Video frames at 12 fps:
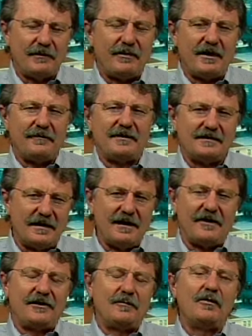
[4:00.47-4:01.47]
The problem is that
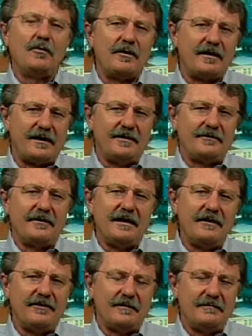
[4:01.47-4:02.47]
nothing will work
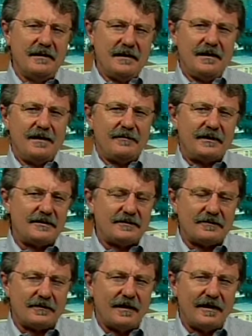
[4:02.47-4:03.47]
underneath them because
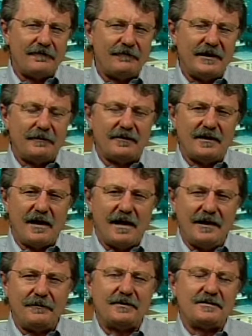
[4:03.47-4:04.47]
there's a lot of people in
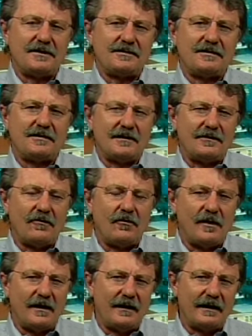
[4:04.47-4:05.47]
high positions that don't
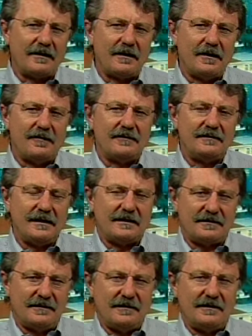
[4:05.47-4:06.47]
want to let go, and
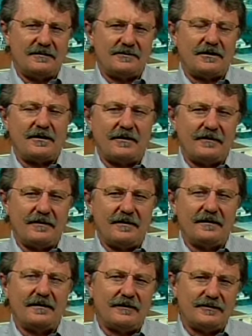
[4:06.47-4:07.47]
that's in the
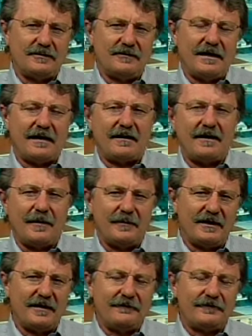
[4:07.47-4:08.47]
security and also the
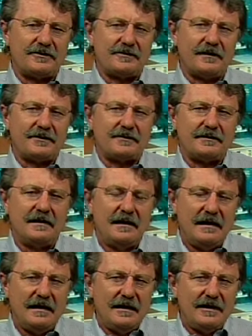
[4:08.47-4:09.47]
economic infrastructure.
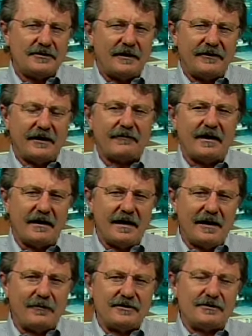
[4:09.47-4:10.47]
So I think right
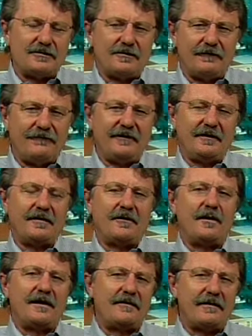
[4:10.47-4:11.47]
now we're just sort of feeling our
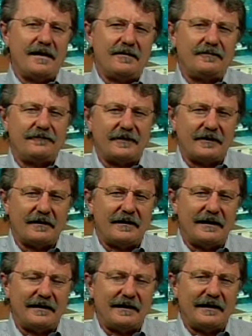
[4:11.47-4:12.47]
way around to figure out
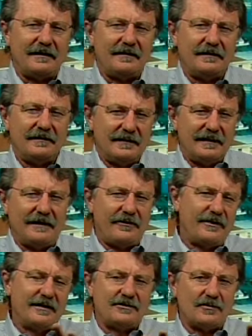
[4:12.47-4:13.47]
how to get get
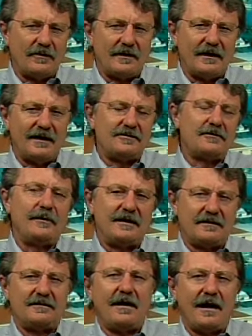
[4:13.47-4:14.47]
things organized so we
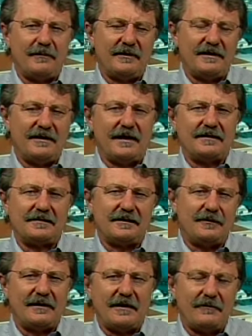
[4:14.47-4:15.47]
can topple it nicely
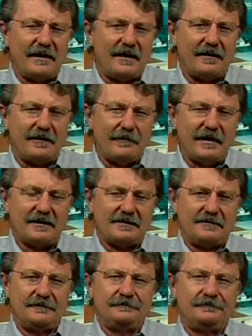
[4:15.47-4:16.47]
without making a
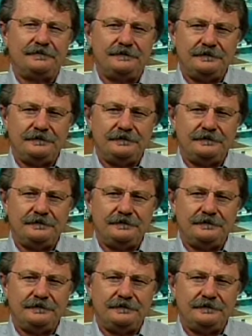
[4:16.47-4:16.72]
mess. Hmm.